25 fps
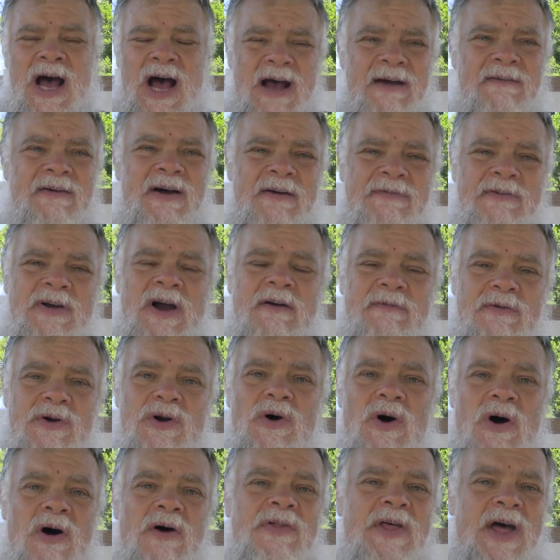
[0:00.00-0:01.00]
I've
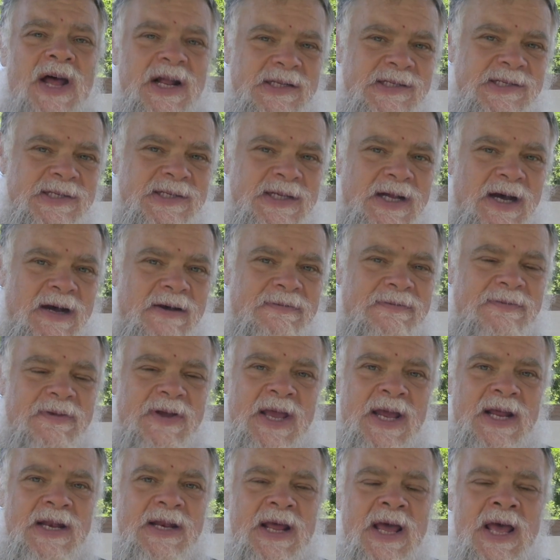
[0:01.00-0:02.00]
covered all that stuff,
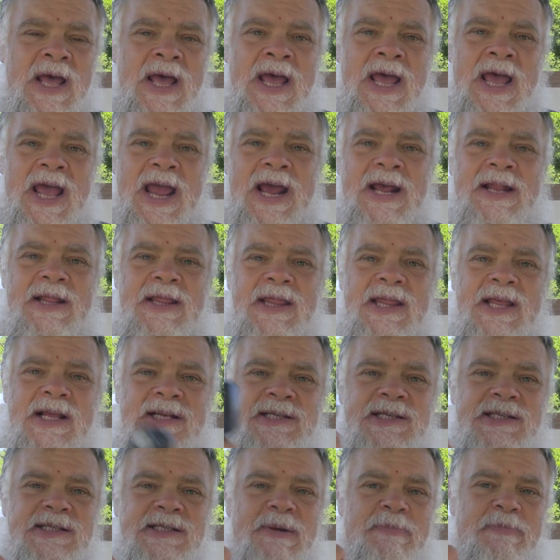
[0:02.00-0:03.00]
and
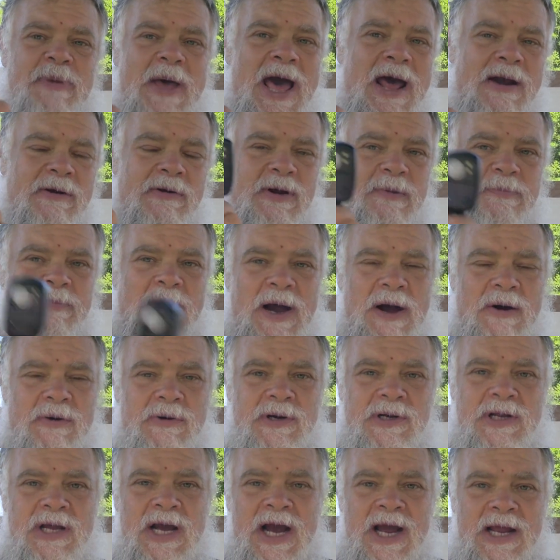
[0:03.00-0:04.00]
this is a battery
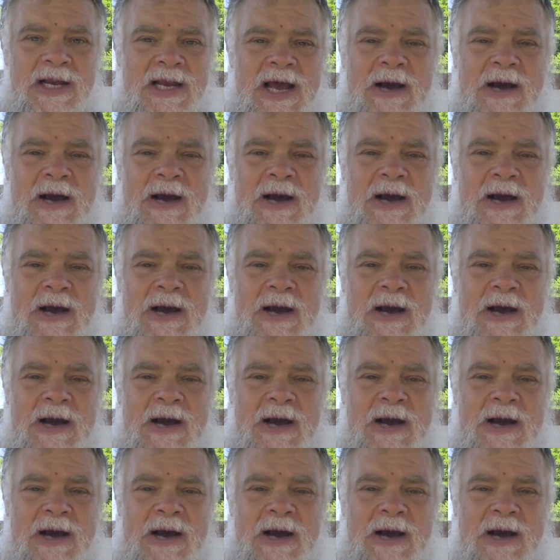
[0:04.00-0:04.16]
powered guy.